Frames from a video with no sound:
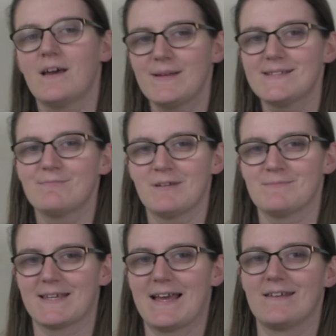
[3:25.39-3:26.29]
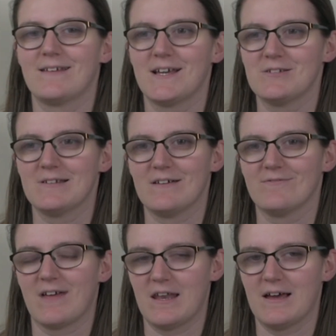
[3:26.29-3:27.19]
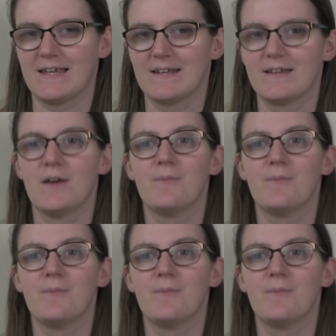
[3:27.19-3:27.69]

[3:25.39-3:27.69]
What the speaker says: I mean, sometimes I can, I do love a lion,